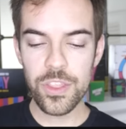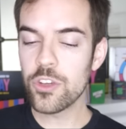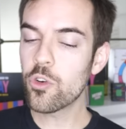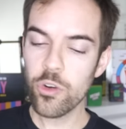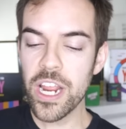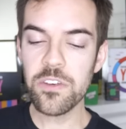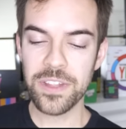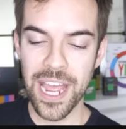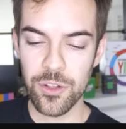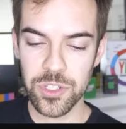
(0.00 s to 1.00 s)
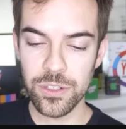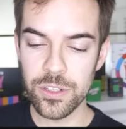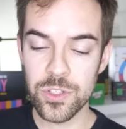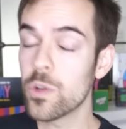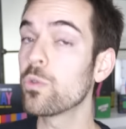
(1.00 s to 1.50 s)
The creative
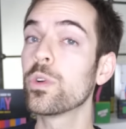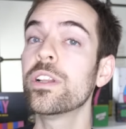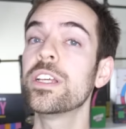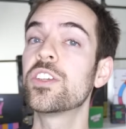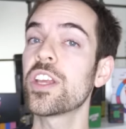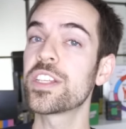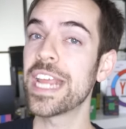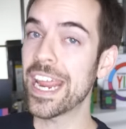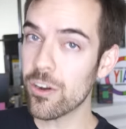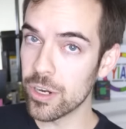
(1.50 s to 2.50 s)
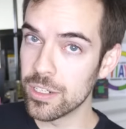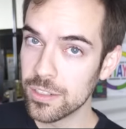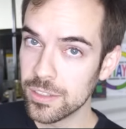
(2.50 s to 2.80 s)
council is really just Aaron.